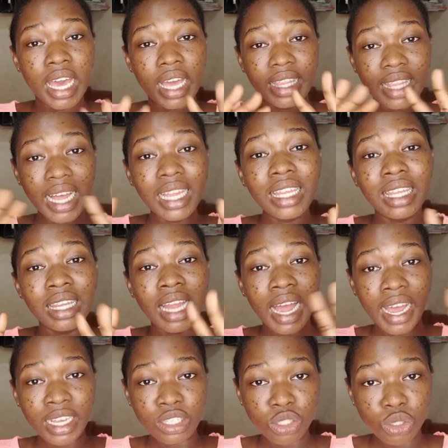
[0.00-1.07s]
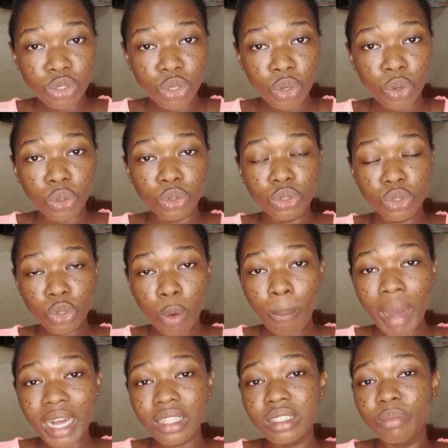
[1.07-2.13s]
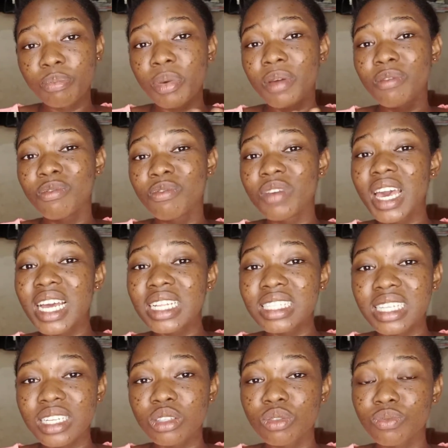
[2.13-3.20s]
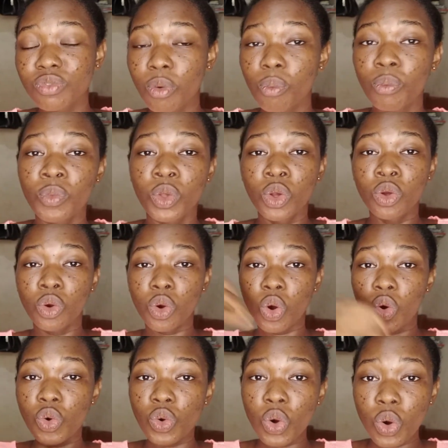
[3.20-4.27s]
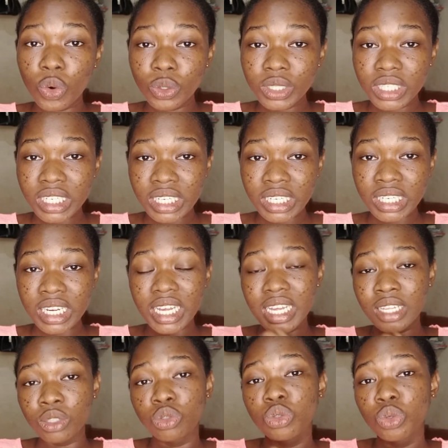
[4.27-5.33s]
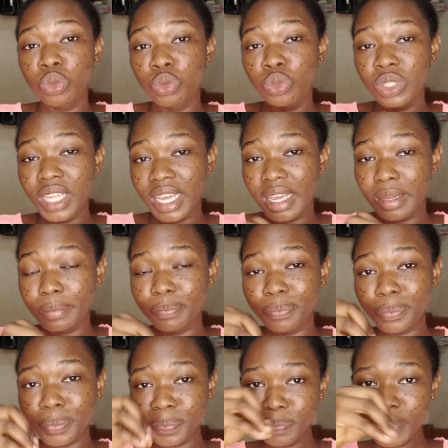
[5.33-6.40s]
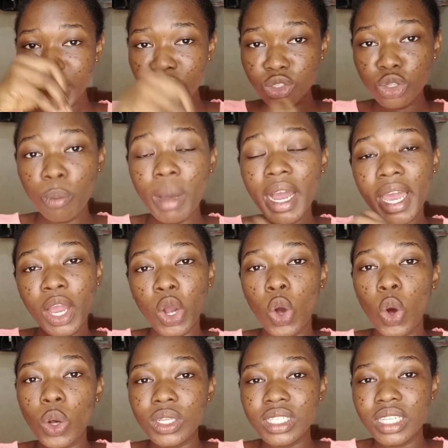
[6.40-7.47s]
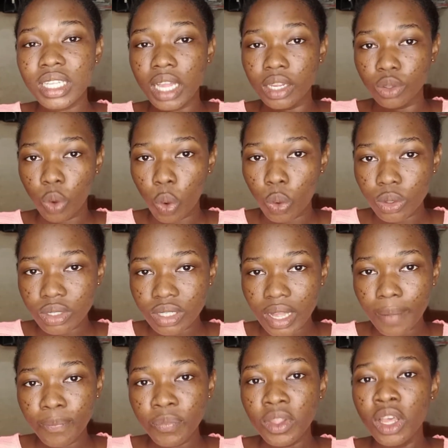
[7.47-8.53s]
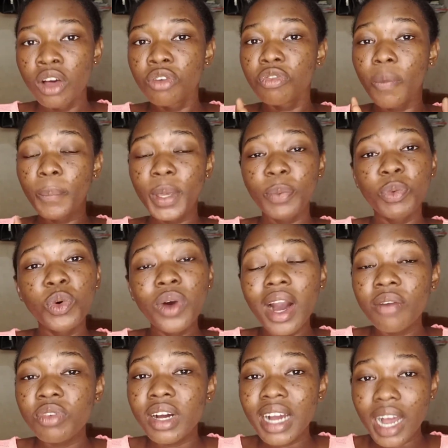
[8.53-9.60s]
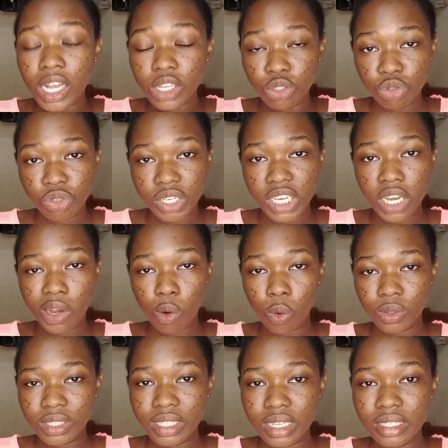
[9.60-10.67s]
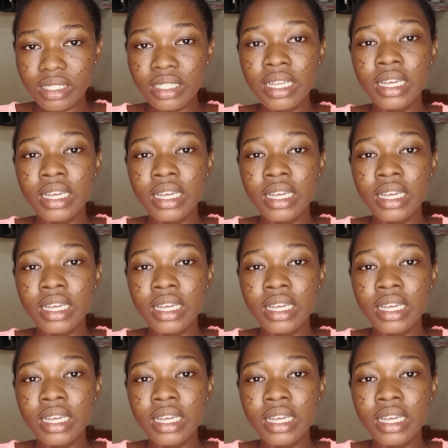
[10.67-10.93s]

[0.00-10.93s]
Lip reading: that lines your stomach to prevent it from corroding into the stomach and causing an ulcer. For people who have gastric ulcers,